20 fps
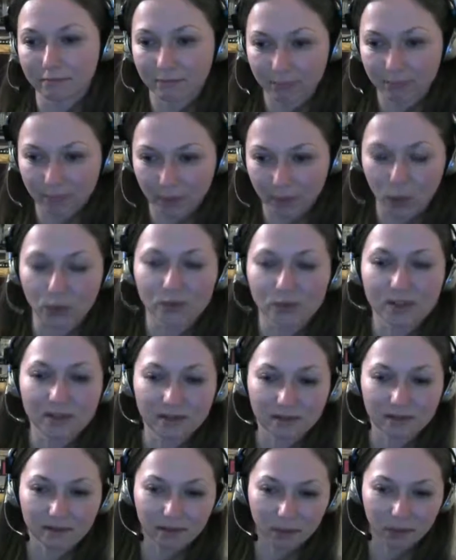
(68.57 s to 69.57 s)

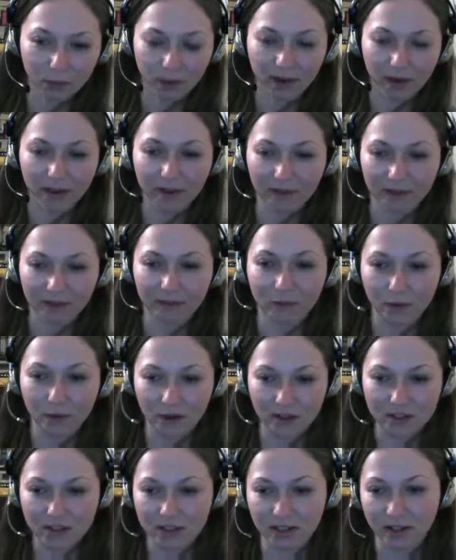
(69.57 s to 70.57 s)
both Ukrainian,
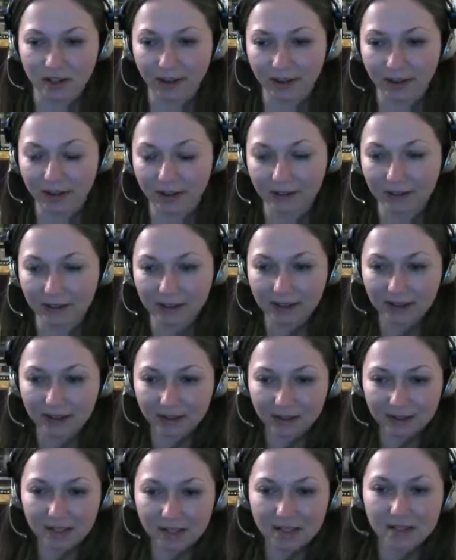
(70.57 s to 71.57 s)
Russian, and
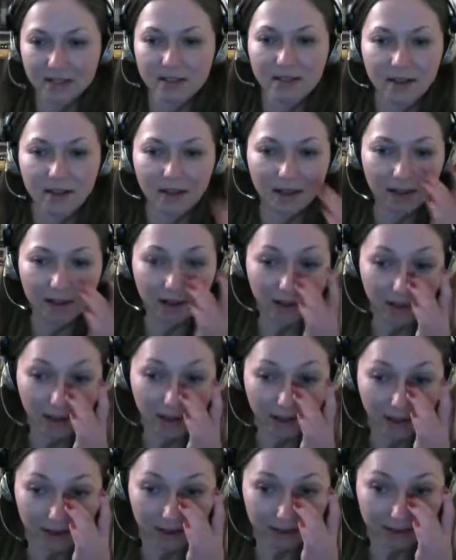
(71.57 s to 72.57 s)
English.
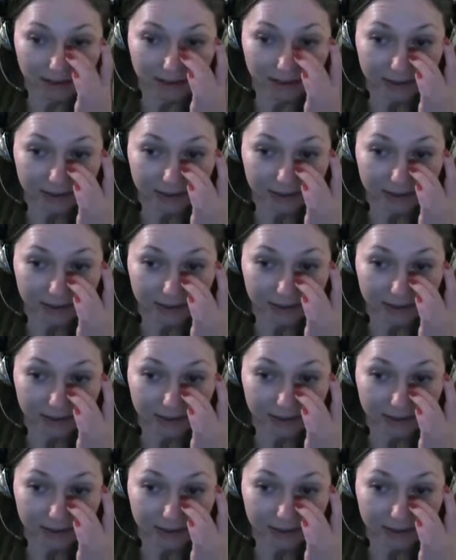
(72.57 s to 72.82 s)
And